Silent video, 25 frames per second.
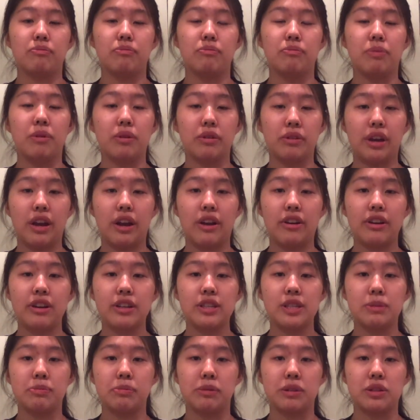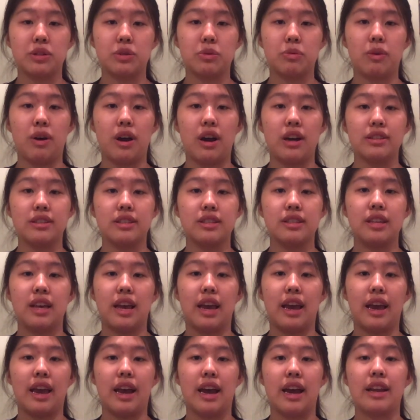Bulgarian split squats,
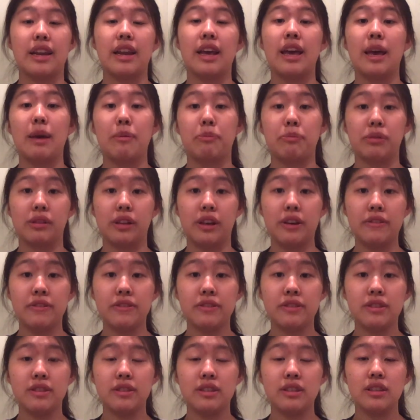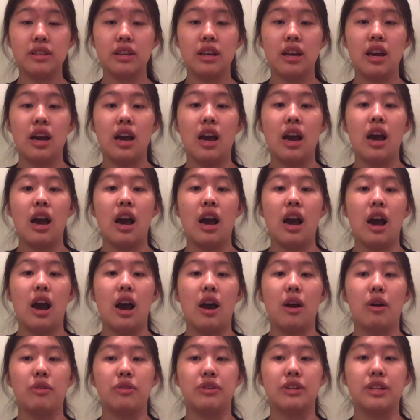and hip lifts.
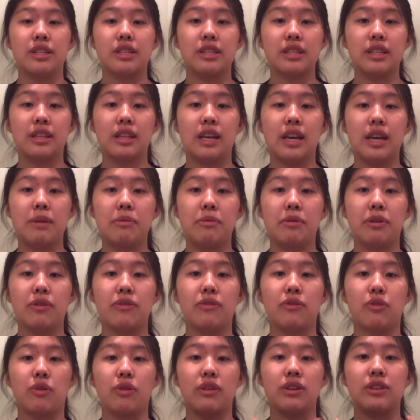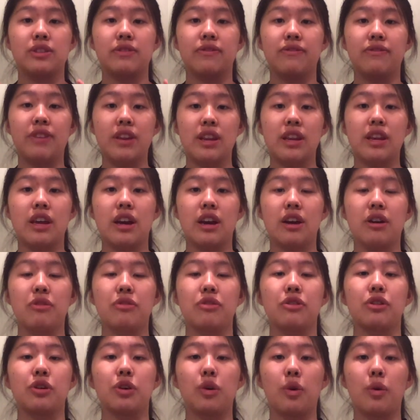Disclaimer for this video,
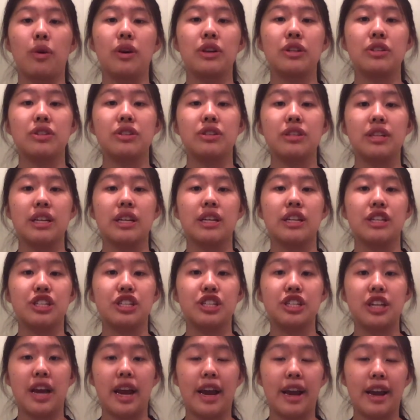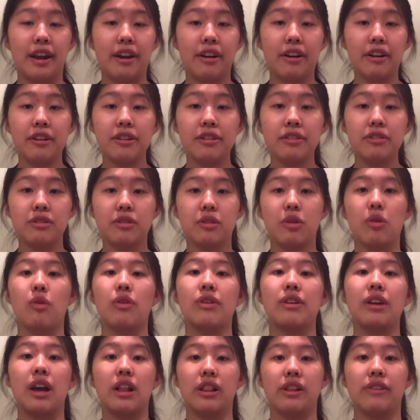you're going to need a chair or
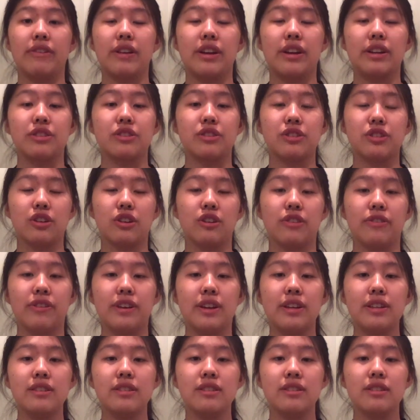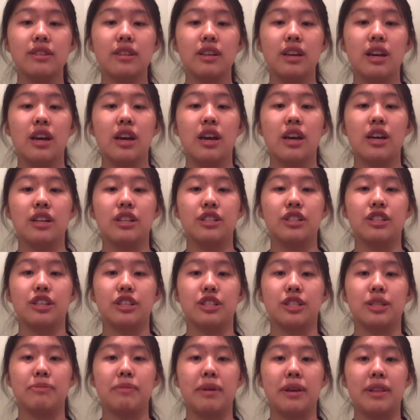an elevated surface
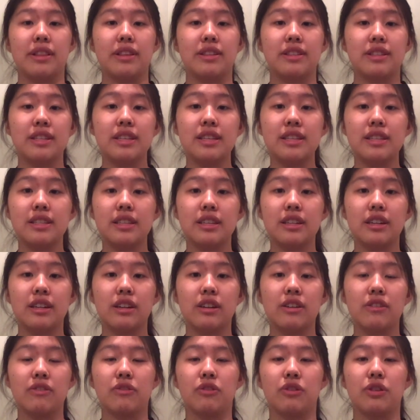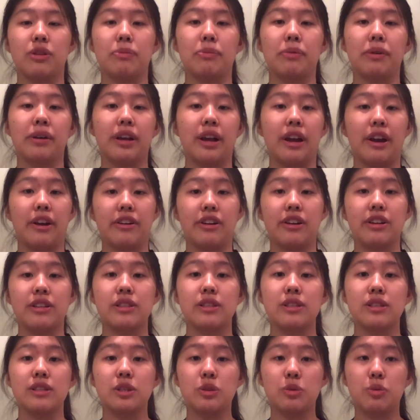just to make this easier for the Bulgarian
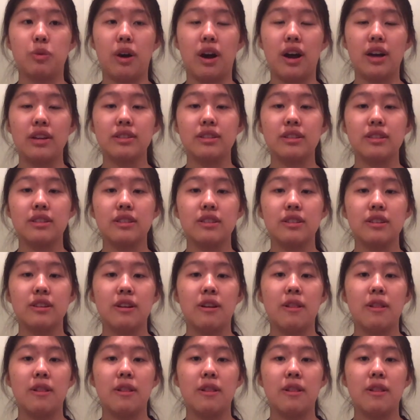squats,